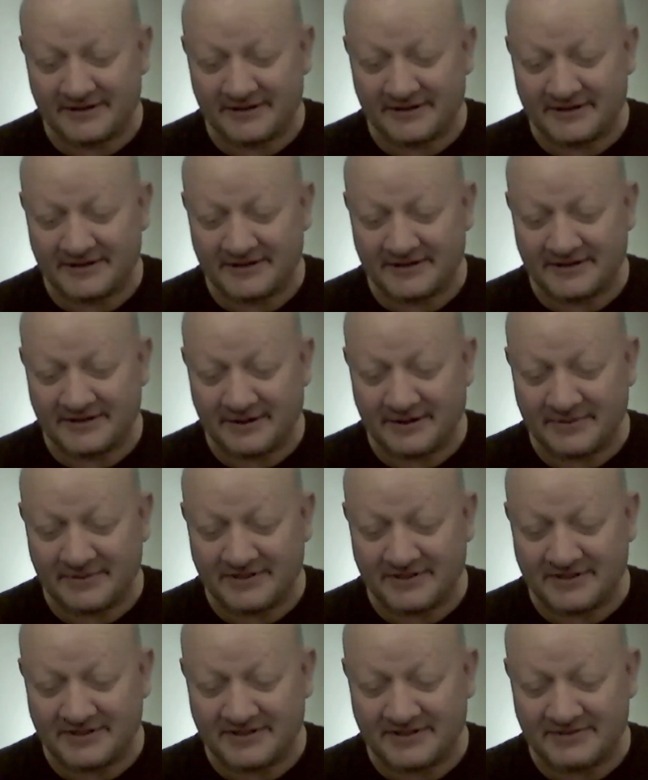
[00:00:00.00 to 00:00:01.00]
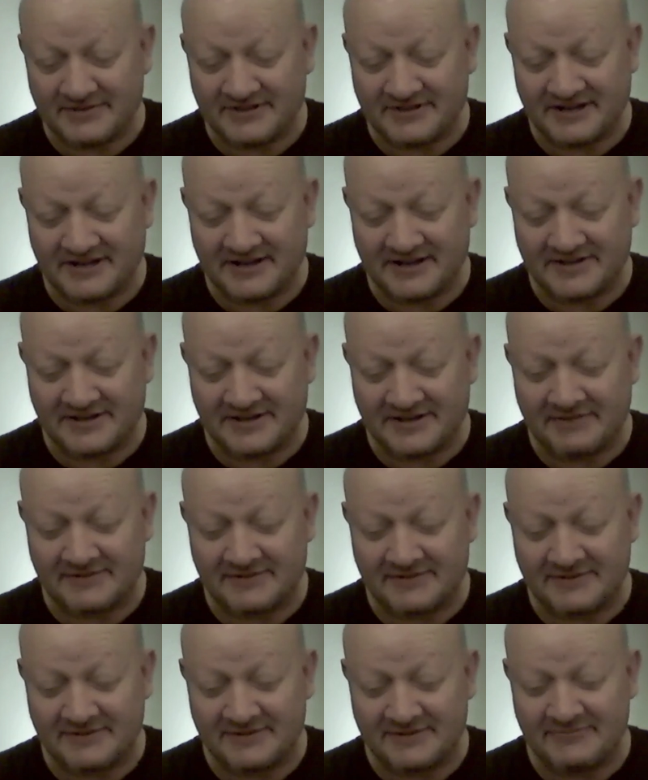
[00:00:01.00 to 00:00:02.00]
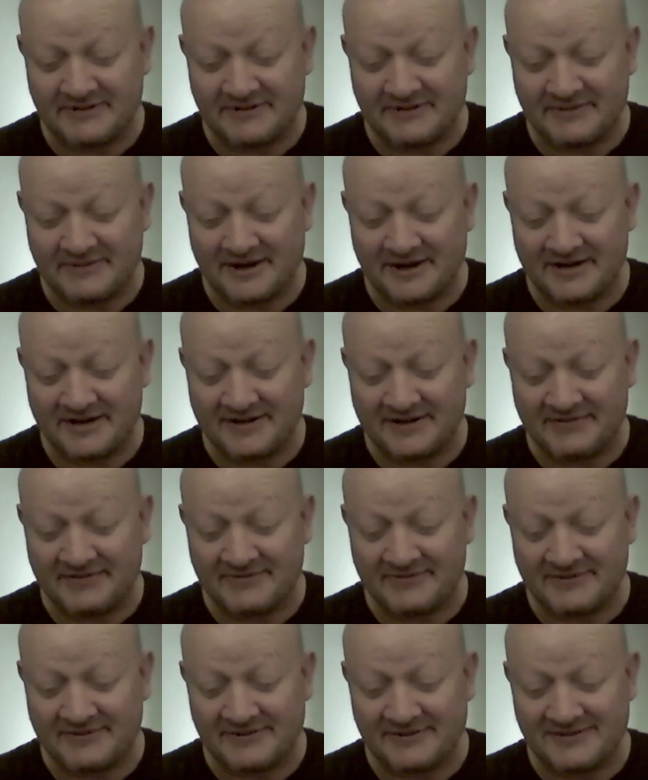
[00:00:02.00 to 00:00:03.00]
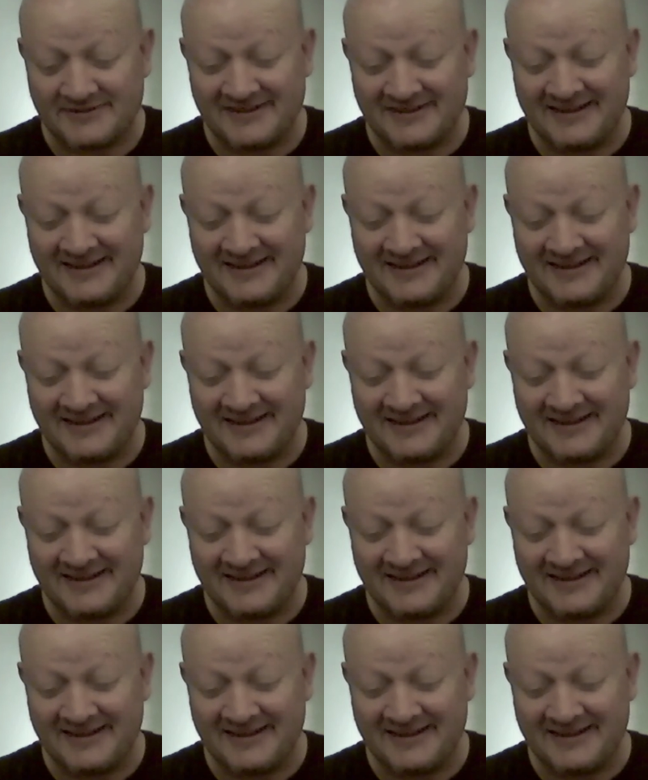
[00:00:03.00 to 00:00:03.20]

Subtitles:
I was just still seeing stuff, so it didn't really make any difference.